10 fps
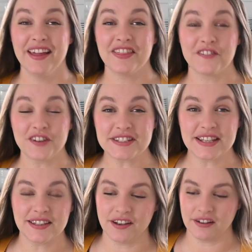The first
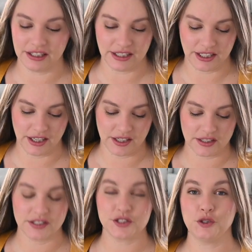thing that you're going to
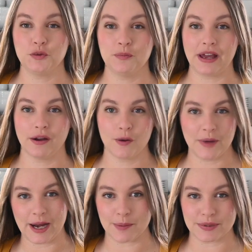need to make
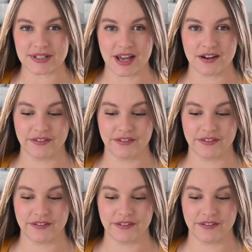homemade apple cider